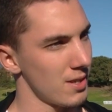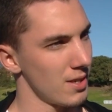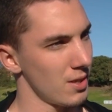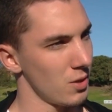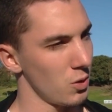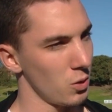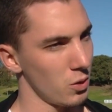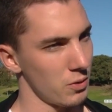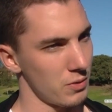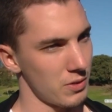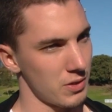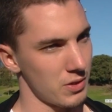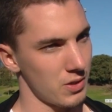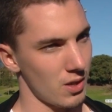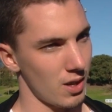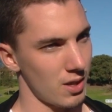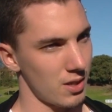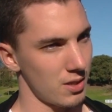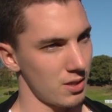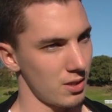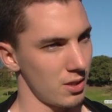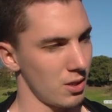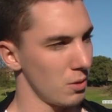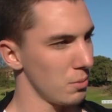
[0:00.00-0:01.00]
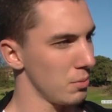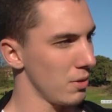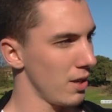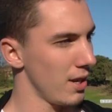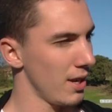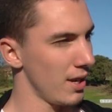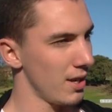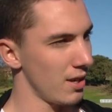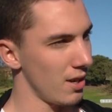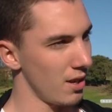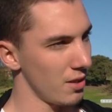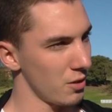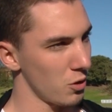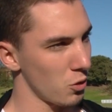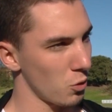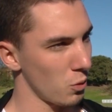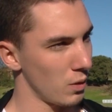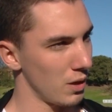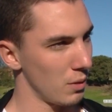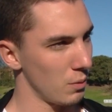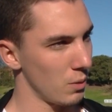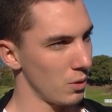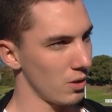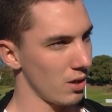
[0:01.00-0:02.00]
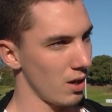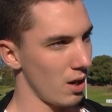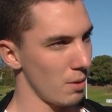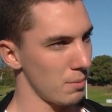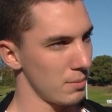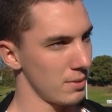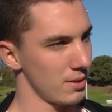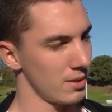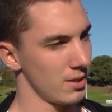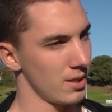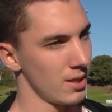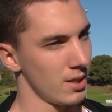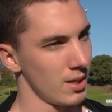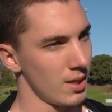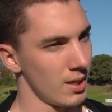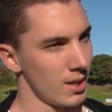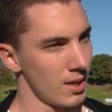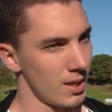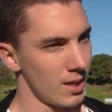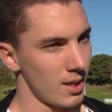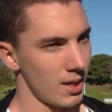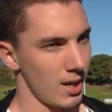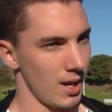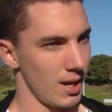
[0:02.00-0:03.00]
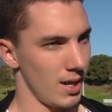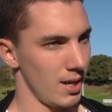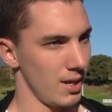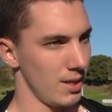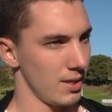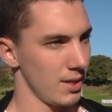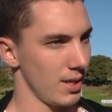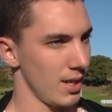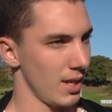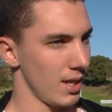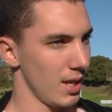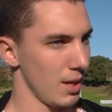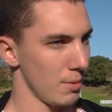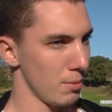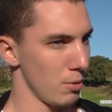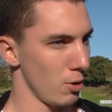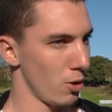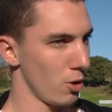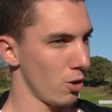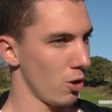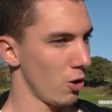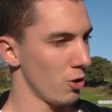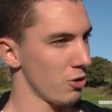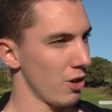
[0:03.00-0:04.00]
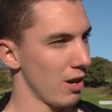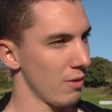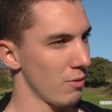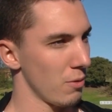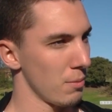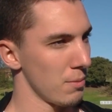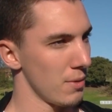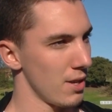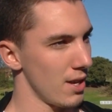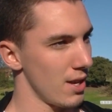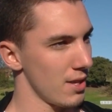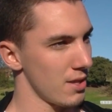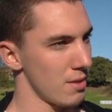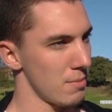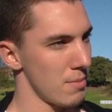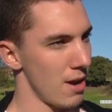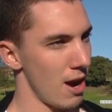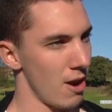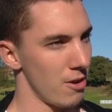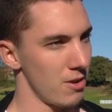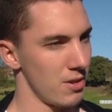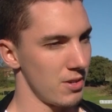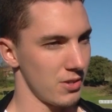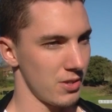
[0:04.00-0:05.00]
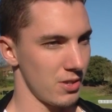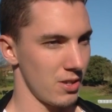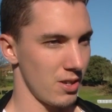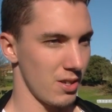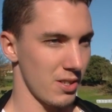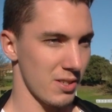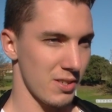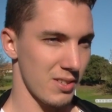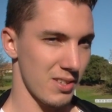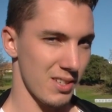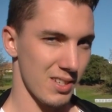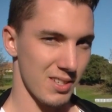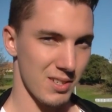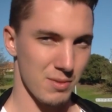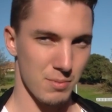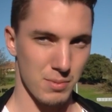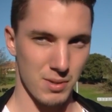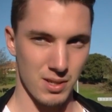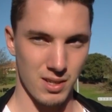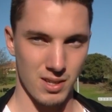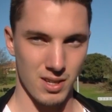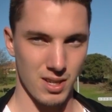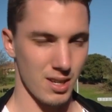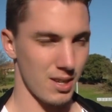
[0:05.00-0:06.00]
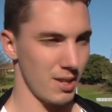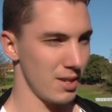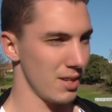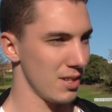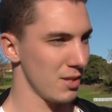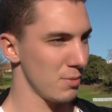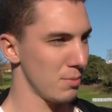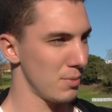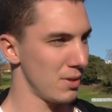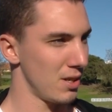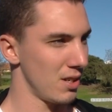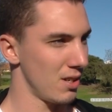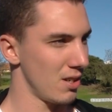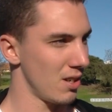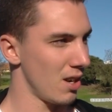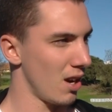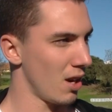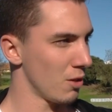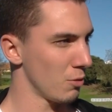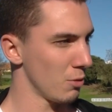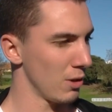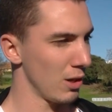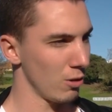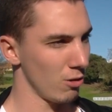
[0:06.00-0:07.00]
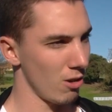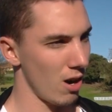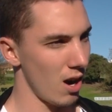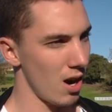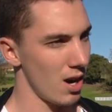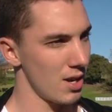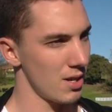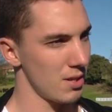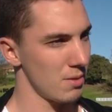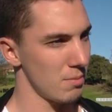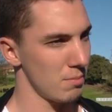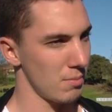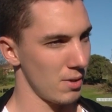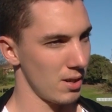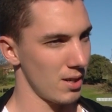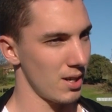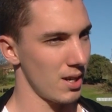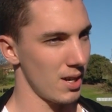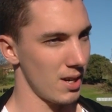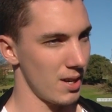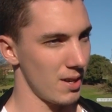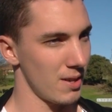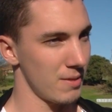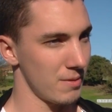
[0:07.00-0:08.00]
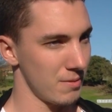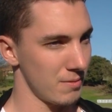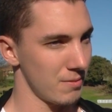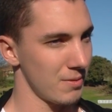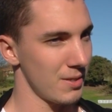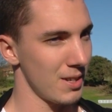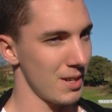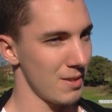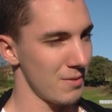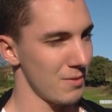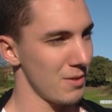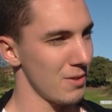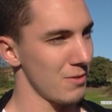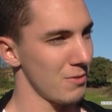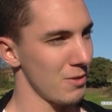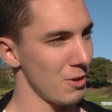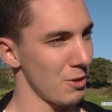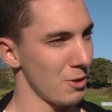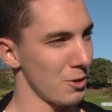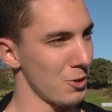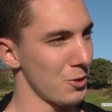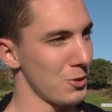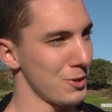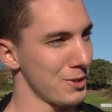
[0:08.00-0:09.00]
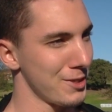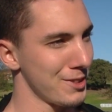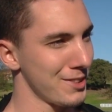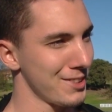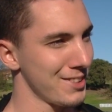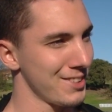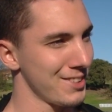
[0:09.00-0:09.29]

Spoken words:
to all of a sudden, you know, playing at an under-20 World Cup and getting a pro contract from there at the Mariners. You know, it's been an unreal ride, but yeah, but very good.